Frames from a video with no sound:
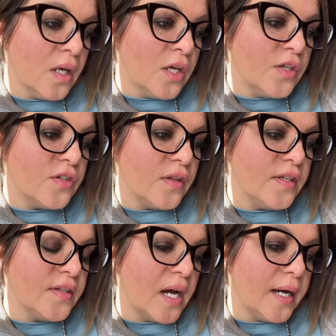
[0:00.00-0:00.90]
So
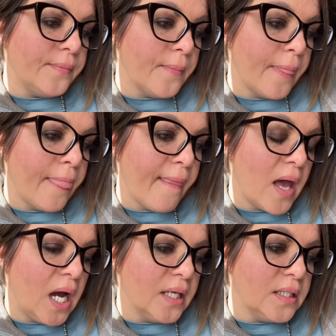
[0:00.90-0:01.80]
there's that.
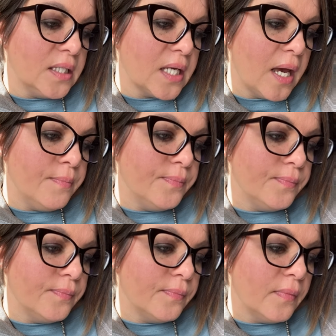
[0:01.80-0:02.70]
And
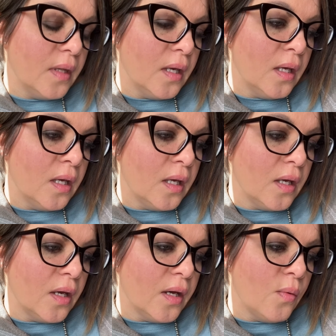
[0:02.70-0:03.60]

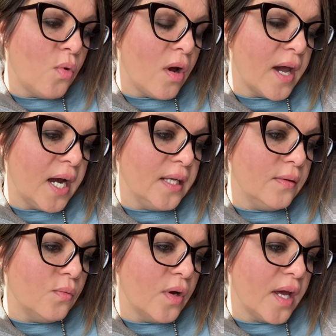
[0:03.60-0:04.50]
what I
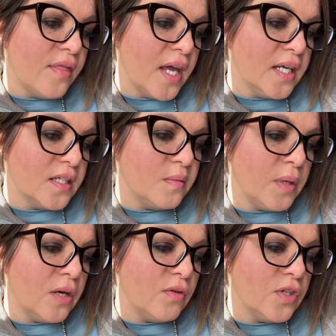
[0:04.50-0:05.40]
then
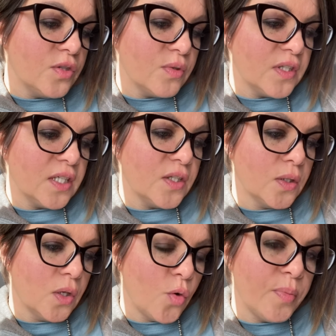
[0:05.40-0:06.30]
experienced was this
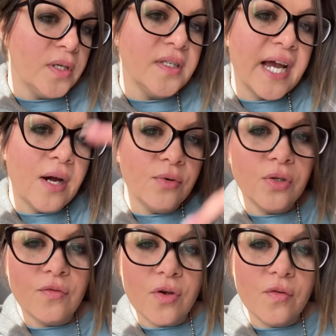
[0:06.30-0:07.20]
up and down
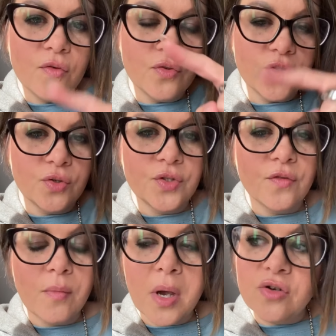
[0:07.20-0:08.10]
of all sorts of
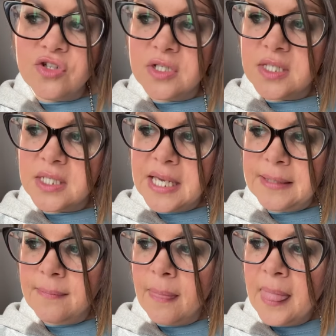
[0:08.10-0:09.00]
emotion today.
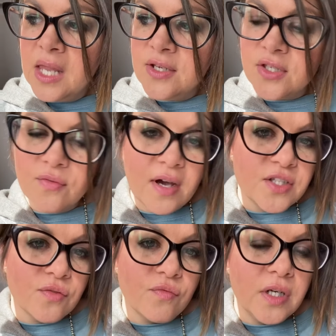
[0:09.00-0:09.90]
So I've had
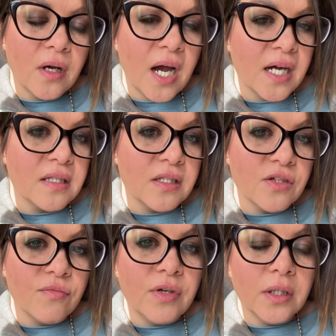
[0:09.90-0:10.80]
some real highs and
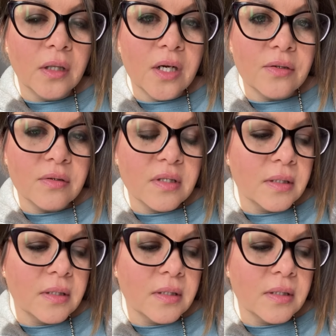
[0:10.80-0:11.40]
some real lows.